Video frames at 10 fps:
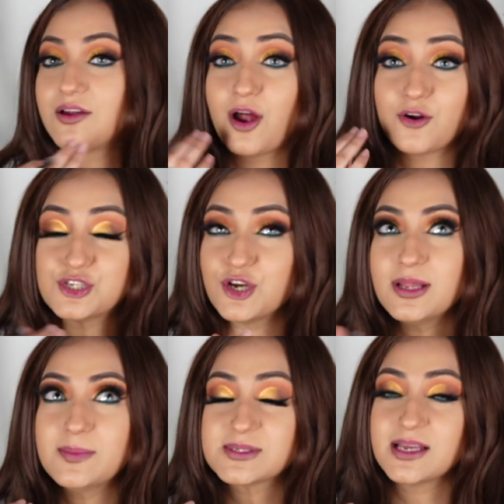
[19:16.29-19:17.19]
around your
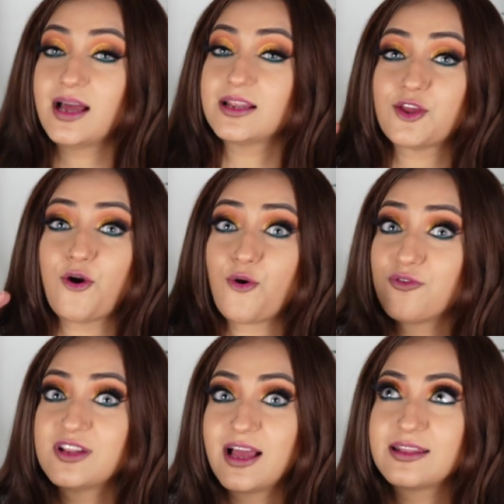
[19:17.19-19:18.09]
lips and your
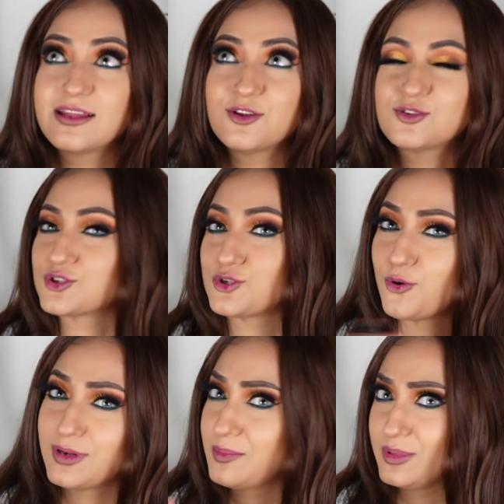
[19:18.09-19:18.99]
overlining looks
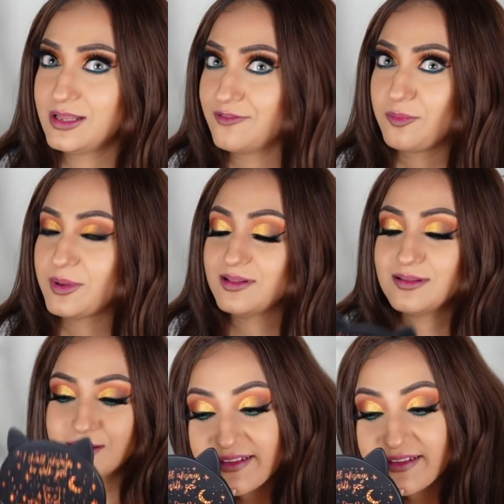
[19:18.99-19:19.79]
totally believable.